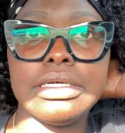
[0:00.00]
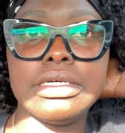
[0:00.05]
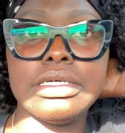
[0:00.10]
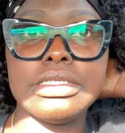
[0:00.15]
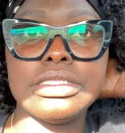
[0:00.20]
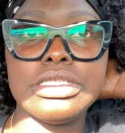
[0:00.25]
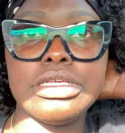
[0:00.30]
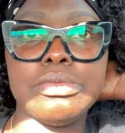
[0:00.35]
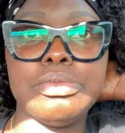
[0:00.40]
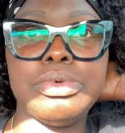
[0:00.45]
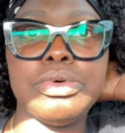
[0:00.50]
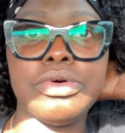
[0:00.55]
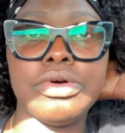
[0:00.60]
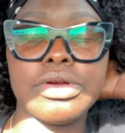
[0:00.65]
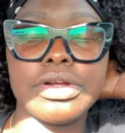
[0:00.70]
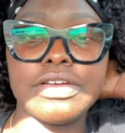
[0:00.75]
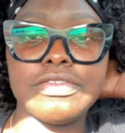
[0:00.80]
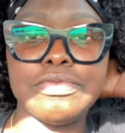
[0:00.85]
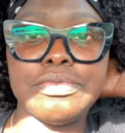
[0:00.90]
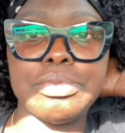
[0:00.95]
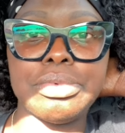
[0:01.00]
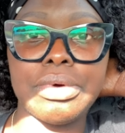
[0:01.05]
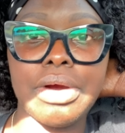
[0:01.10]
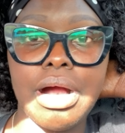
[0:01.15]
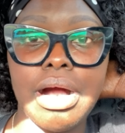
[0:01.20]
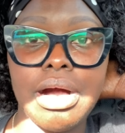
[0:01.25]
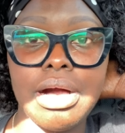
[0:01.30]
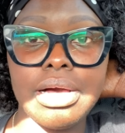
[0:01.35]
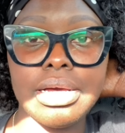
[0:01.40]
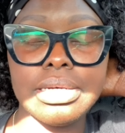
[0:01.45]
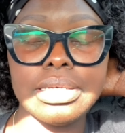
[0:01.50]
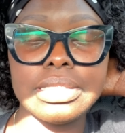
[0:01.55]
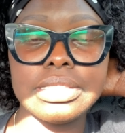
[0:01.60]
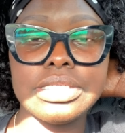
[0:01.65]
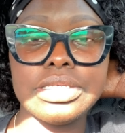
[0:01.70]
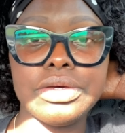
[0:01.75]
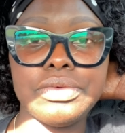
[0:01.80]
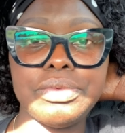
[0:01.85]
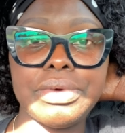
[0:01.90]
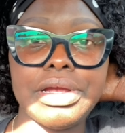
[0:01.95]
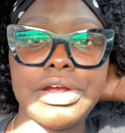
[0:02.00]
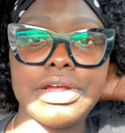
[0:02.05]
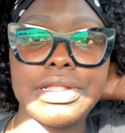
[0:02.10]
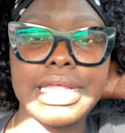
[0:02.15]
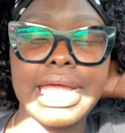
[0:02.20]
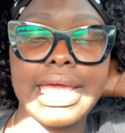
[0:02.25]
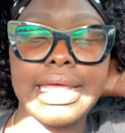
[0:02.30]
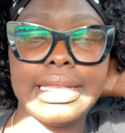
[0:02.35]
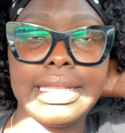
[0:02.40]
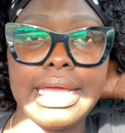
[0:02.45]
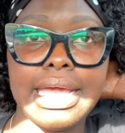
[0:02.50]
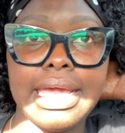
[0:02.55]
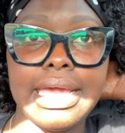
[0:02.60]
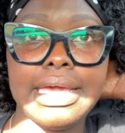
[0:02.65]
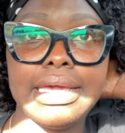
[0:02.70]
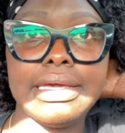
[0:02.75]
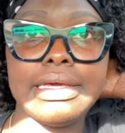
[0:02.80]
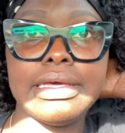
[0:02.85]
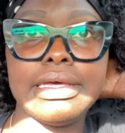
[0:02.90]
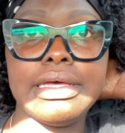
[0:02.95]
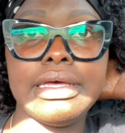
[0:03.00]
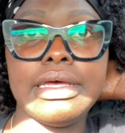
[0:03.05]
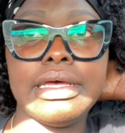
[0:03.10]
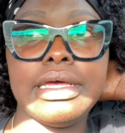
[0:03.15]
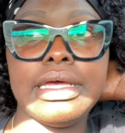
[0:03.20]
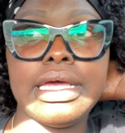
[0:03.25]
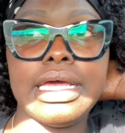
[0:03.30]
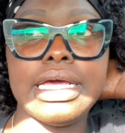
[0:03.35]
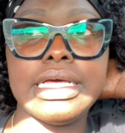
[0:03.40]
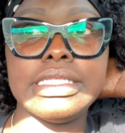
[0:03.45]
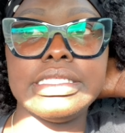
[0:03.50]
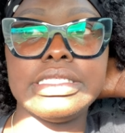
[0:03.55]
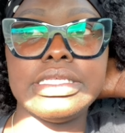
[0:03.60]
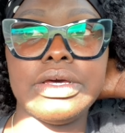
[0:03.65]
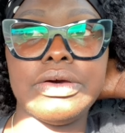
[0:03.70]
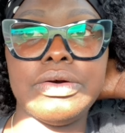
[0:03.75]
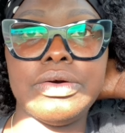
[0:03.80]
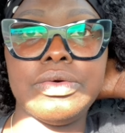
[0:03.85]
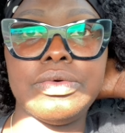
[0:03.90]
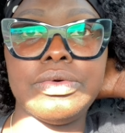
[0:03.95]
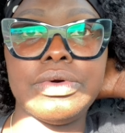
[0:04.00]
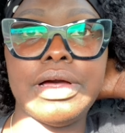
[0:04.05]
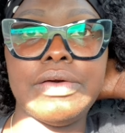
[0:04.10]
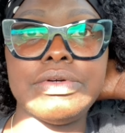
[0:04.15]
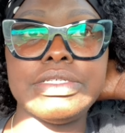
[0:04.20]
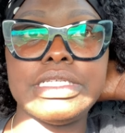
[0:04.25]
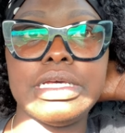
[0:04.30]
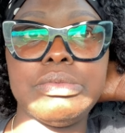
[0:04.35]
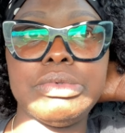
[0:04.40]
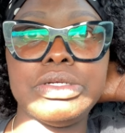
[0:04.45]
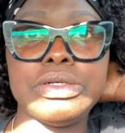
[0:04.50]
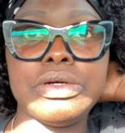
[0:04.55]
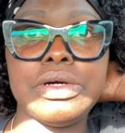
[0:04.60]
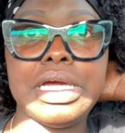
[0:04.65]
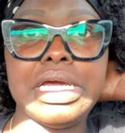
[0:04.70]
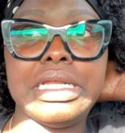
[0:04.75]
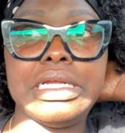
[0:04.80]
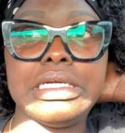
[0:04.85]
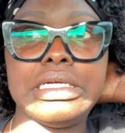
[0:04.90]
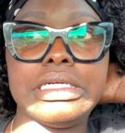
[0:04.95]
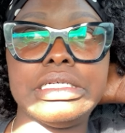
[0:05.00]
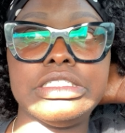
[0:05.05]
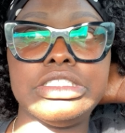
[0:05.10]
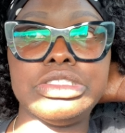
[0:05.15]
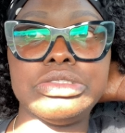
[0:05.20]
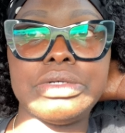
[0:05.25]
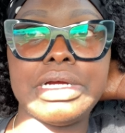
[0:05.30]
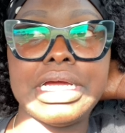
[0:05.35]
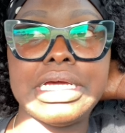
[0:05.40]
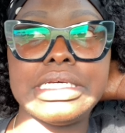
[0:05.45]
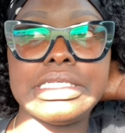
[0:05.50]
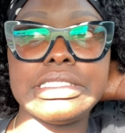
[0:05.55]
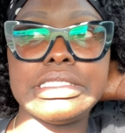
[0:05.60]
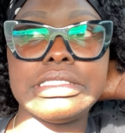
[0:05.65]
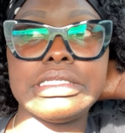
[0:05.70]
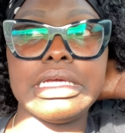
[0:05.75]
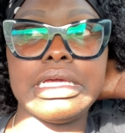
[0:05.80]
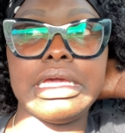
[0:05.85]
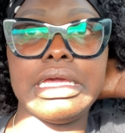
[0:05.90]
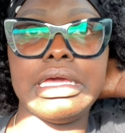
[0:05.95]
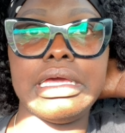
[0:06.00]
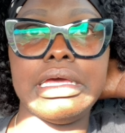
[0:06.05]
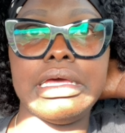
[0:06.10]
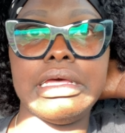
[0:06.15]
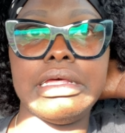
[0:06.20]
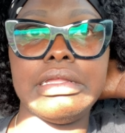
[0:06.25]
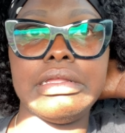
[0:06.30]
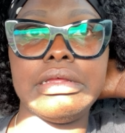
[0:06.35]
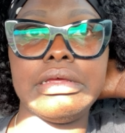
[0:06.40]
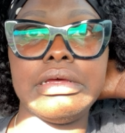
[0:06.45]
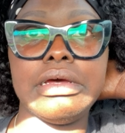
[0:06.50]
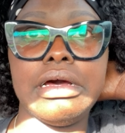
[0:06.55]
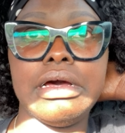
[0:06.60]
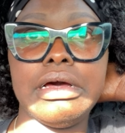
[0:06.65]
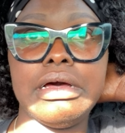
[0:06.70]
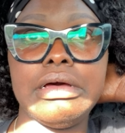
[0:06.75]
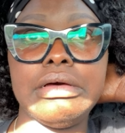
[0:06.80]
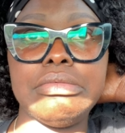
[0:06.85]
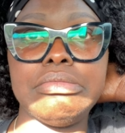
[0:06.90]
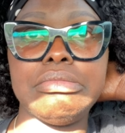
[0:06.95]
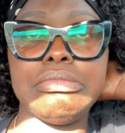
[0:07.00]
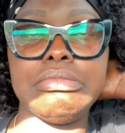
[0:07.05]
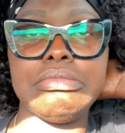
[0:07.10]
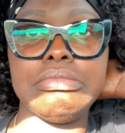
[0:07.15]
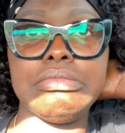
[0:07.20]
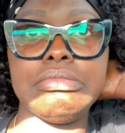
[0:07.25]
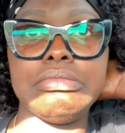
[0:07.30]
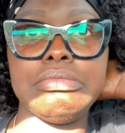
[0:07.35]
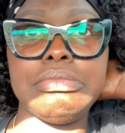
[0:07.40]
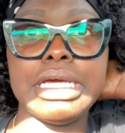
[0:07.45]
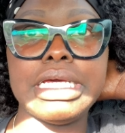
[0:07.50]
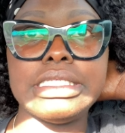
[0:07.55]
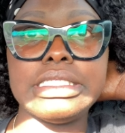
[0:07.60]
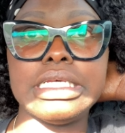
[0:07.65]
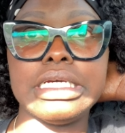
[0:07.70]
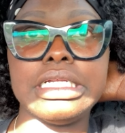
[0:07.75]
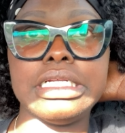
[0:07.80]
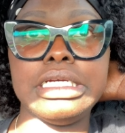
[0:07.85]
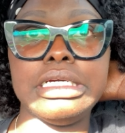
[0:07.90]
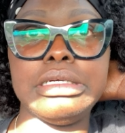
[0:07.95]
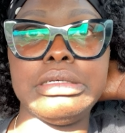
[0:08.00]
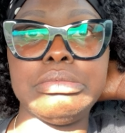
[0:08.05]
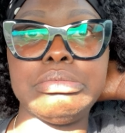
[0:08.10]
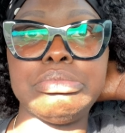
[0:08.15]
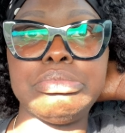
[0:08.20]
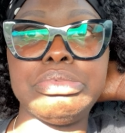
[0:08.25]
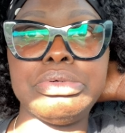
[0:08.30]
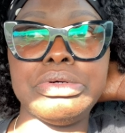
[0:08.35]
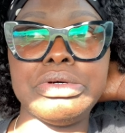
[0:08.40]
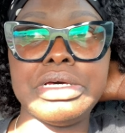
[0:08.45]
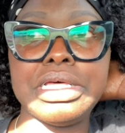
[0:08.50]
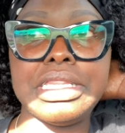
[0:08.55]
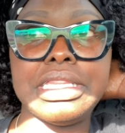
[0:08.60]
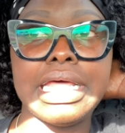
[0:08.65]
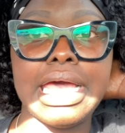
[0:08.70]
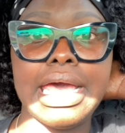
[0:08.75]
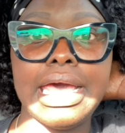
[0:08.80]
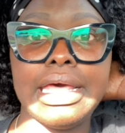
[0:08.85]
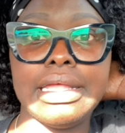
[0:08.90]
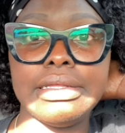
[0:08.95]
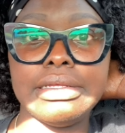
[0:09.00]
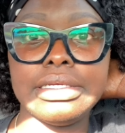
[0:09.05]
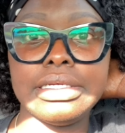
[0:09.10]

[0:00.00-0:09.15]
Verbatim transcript: supportive bra to wear that day. And so I was able to go ahead and get dressed and um, basically put that